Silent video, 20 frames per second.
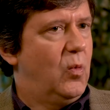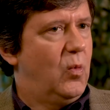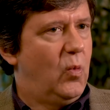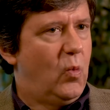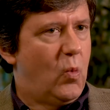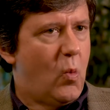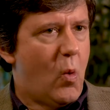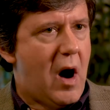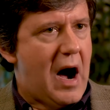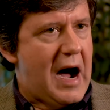
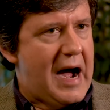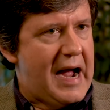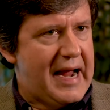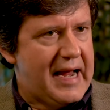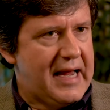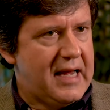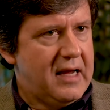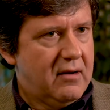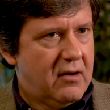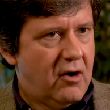
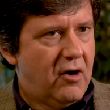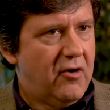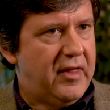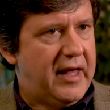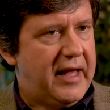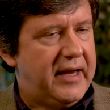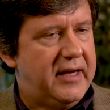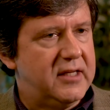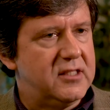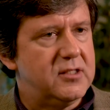why all
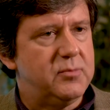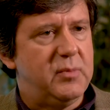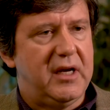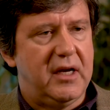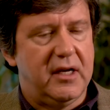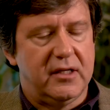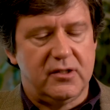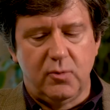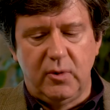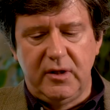that is,
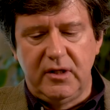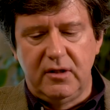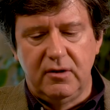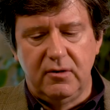because we